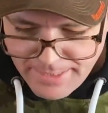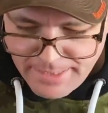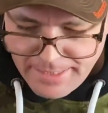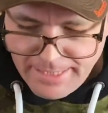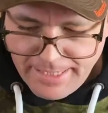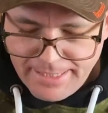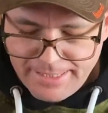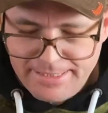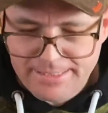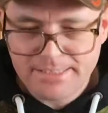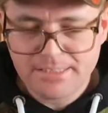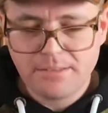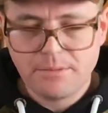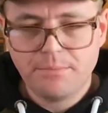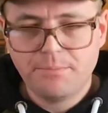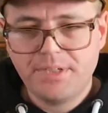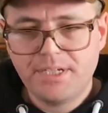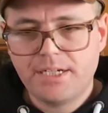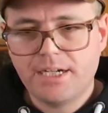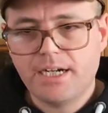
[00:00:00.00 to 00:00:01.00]
Is
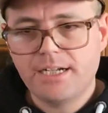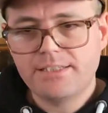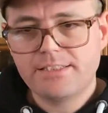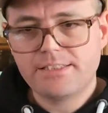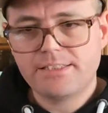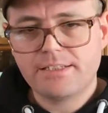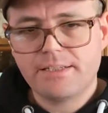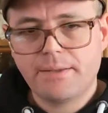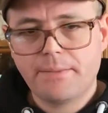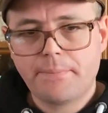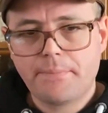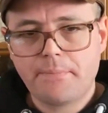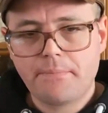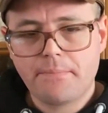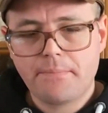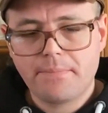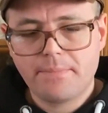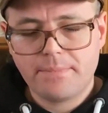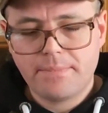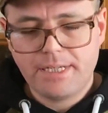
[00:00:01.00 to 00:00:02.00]
because
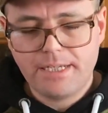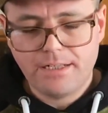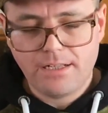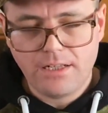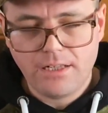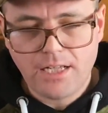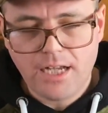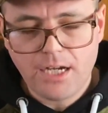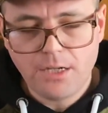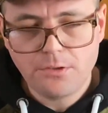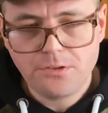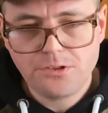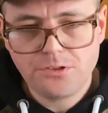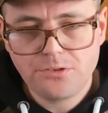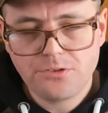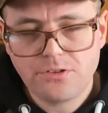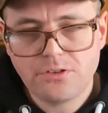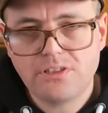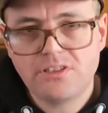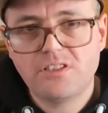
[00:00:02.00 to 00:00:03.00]
it allows
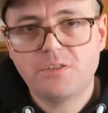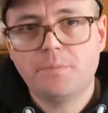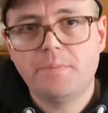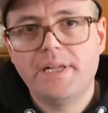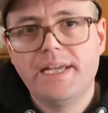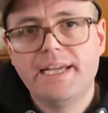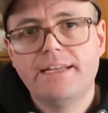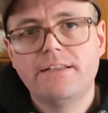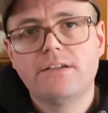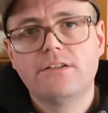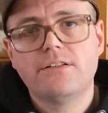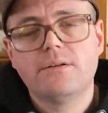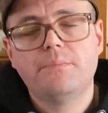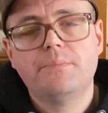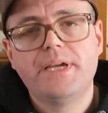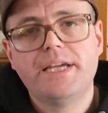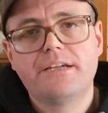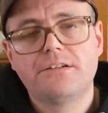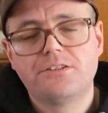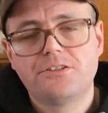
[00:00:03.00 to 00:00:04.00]
you to display it on a
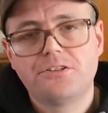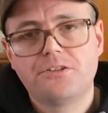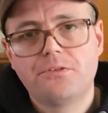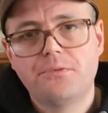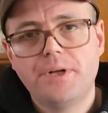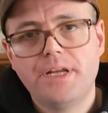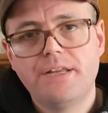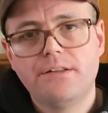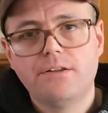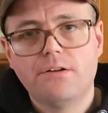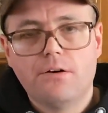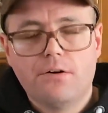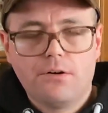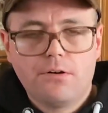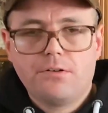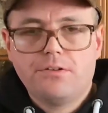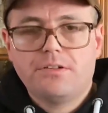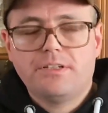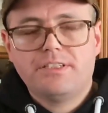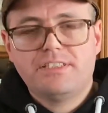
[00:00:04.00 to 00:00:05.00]
bigger screen
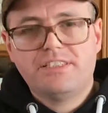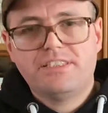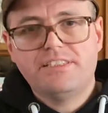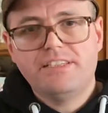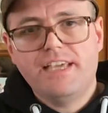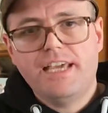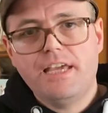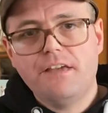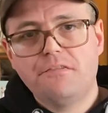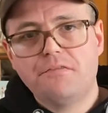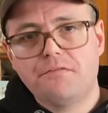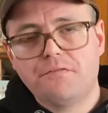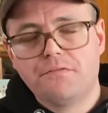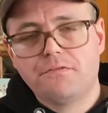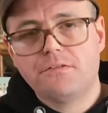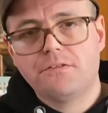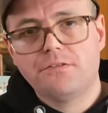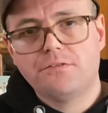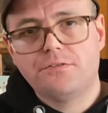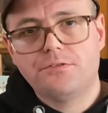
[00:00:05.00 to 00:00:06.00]
or save
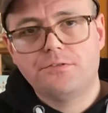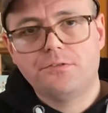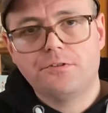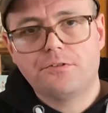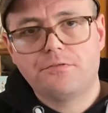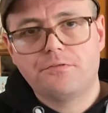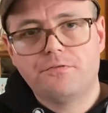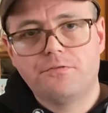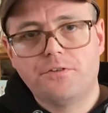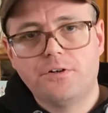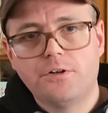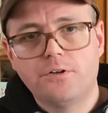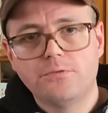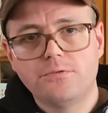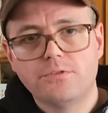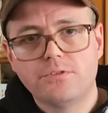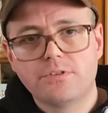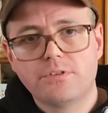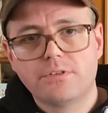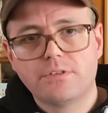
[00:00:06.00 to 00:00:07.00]
to your
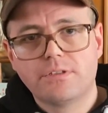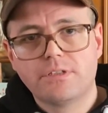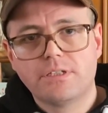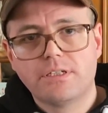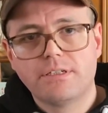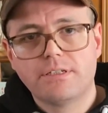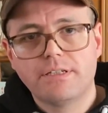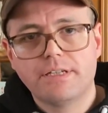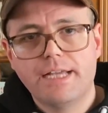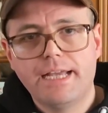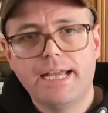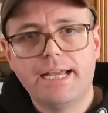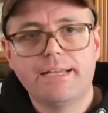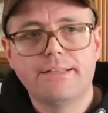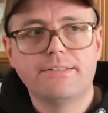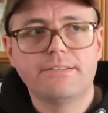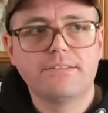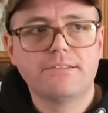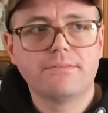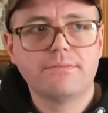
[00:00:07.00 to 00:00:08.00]
phone.
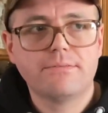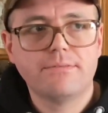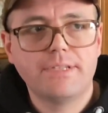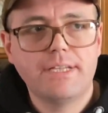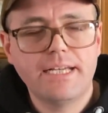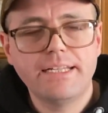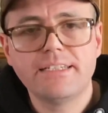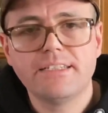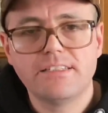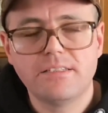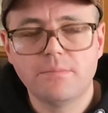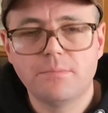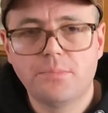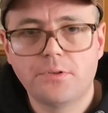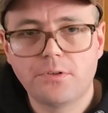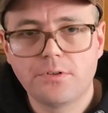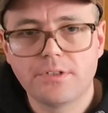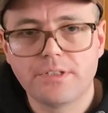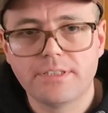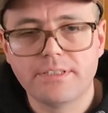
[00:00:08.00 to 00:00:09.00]
And that is
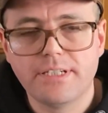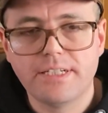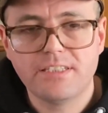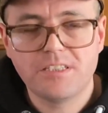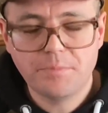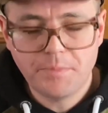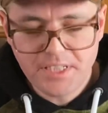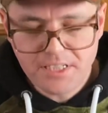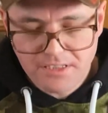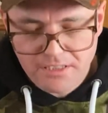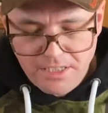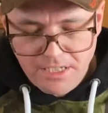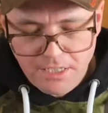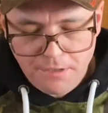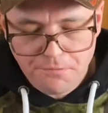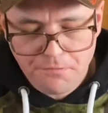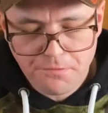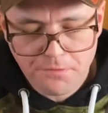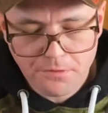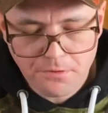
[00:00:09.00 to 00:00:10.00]
important, especially
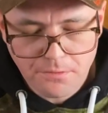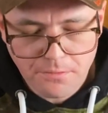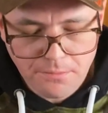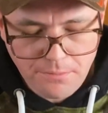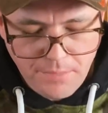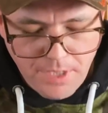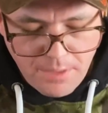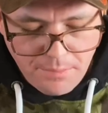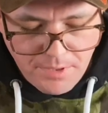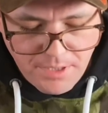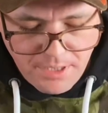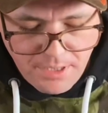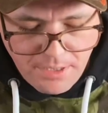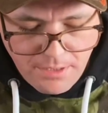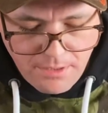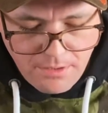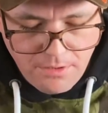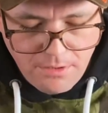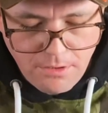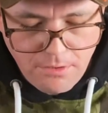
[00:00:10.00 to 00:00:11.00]
if you're
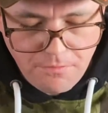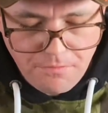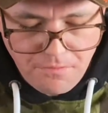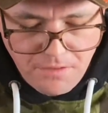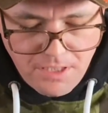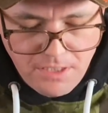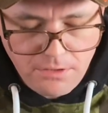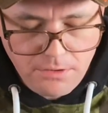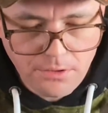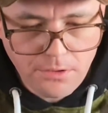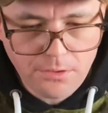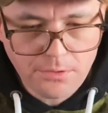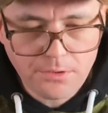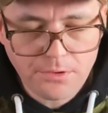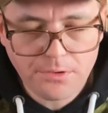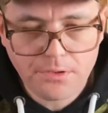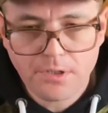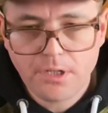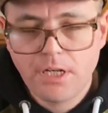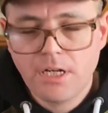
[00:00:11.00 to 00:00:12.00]
maybe a field
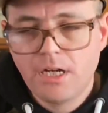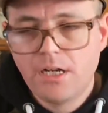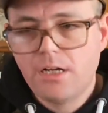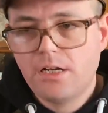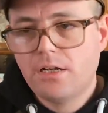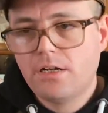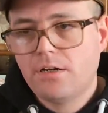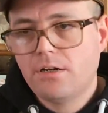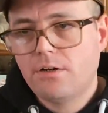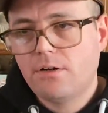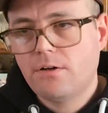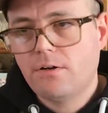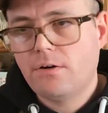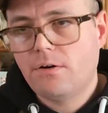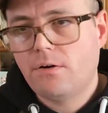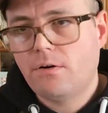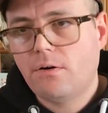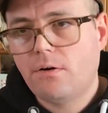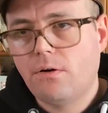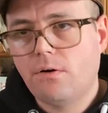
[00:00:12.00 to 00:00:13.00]
owner
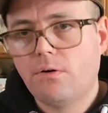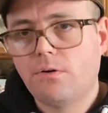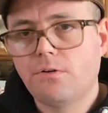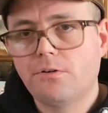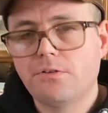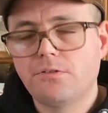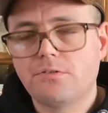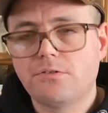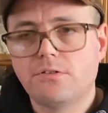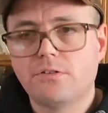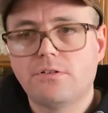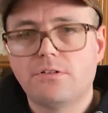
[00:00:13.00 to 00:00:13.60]
or